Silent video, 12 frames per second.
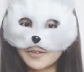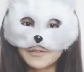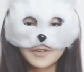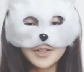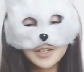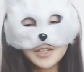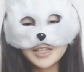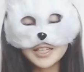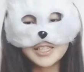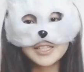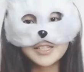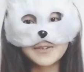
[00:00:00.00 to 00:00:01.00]
further look
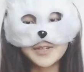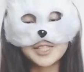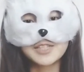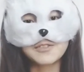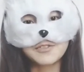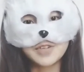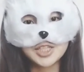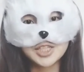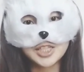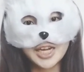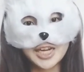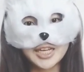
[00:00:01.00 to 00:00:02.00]
into its
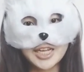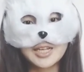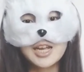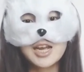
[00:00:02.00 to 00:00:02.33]
differentiated